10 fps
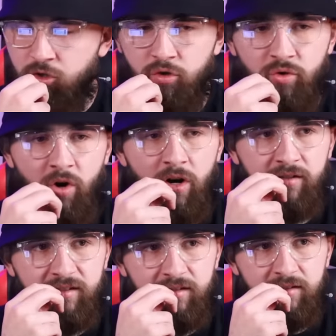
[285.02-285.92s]

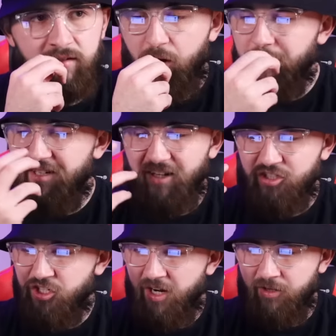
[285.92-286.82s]
Crosses. Probably not
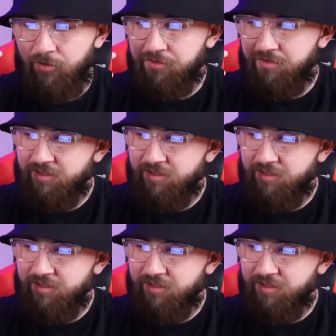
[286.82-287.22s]
checkers.